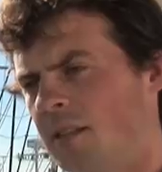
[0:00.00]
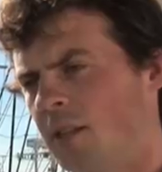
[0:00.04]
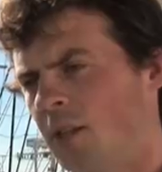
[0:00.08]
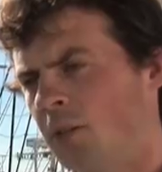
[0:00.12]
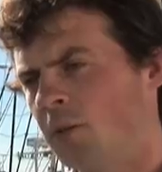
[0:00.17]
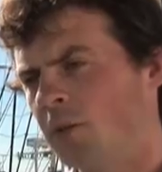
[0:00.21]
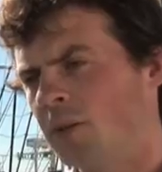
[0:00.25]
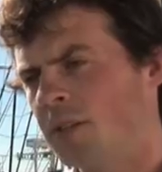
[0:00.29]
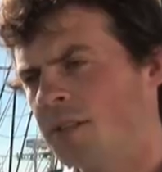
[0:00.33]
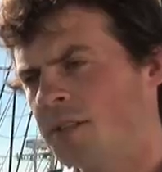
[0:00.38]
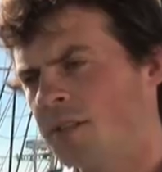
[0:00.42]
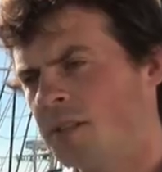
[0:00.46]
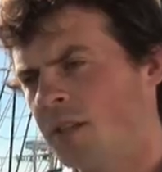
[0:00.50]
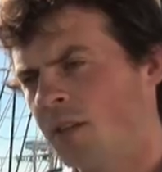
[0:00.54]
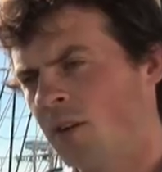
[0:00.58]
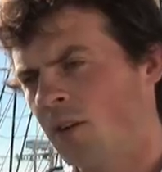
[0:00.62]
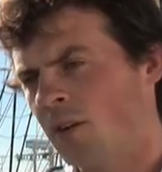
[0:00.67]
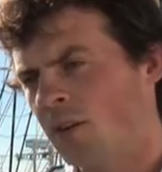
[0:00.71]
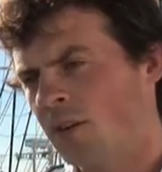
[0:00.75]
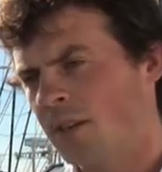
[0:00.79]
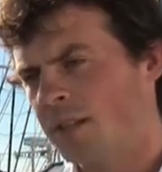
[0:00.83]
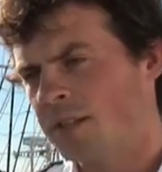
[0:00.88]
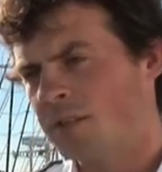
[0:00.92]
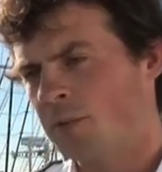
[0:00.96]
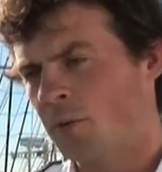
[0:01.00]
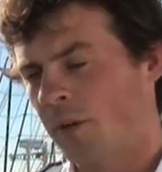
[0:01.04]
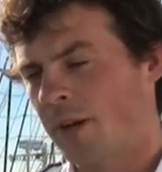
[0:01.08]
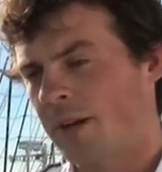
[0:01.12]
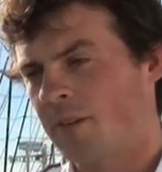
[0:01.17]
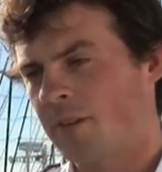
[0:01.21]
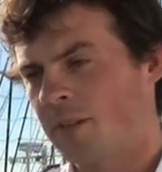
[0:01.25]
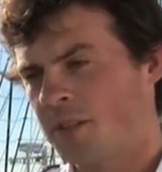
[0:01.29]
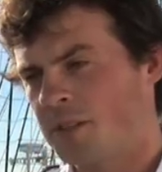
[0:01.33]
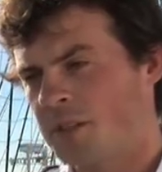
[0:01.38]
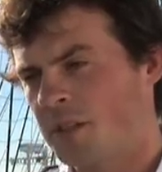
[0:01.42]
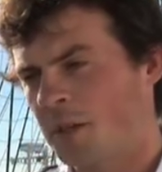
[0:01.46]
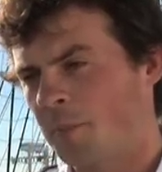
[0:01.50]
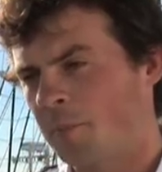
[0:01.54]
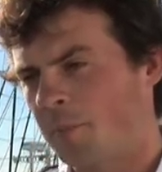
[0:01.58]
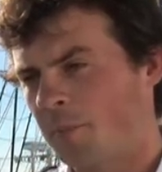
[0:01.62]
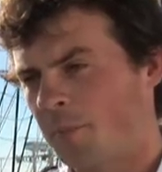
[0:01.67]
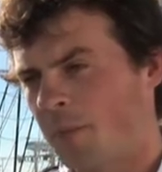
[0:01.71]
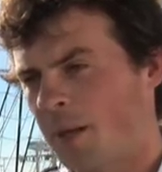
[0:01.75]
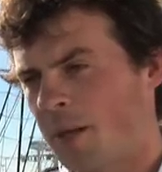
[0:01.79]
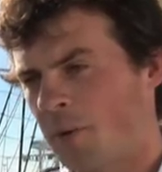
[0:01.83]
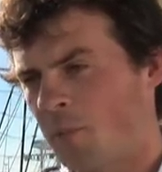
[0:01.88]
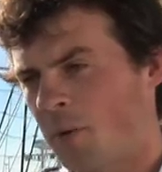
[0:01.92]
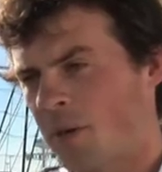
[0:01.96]
Leeuwin is the only square rig ship
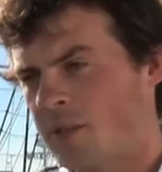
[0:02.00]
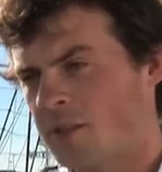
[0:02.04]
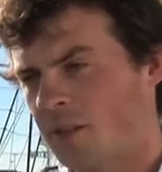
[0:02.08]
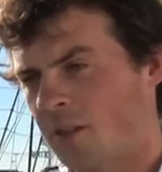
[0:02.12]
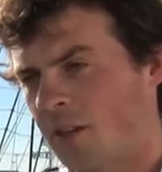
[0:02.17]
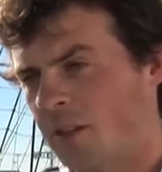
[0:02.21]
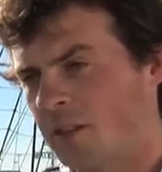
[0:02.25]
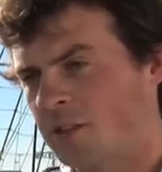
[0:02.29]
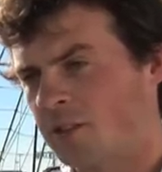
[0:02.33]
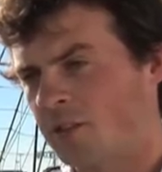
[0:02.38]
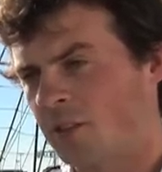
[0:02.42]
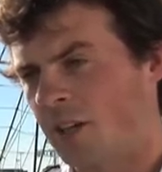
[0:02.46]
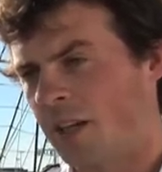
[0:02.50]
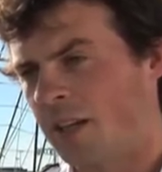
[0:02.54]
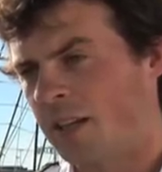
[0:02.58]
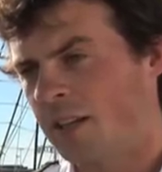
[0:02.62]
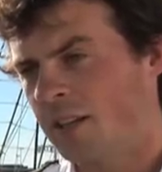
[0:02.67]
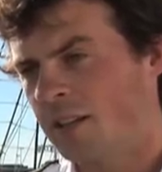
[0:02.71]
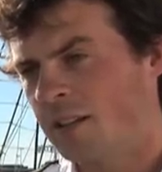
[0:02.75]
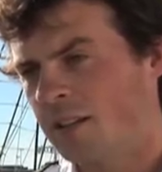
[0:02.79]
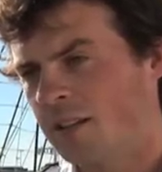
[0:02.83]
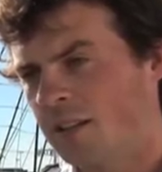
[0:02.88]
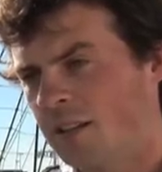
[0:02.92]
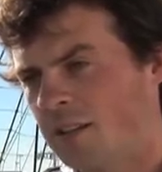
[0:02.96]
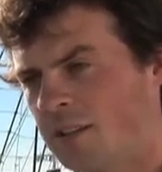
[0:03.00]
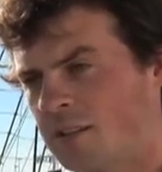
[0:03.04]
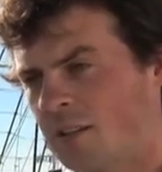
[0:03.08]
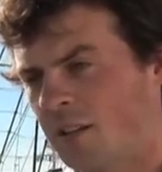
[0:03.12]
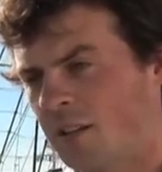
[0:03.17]
in Western Australia. It's